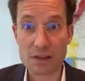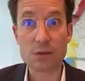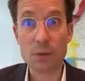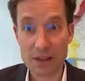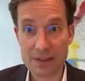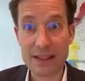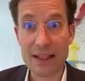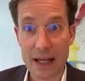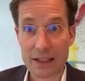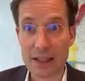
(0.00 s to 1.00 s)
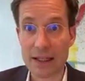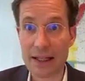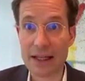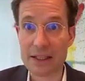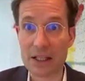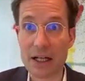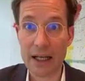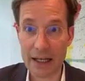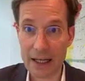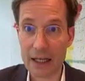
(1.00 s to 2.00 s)
We'll see that later
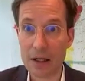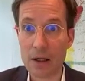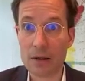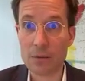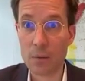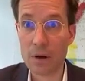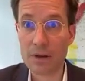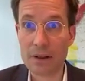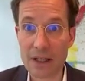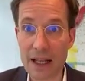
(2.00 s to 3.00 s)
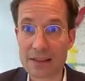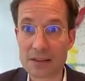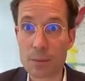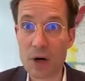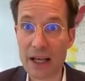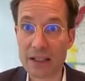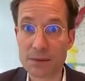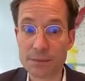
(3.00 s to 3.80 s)
in class number 8.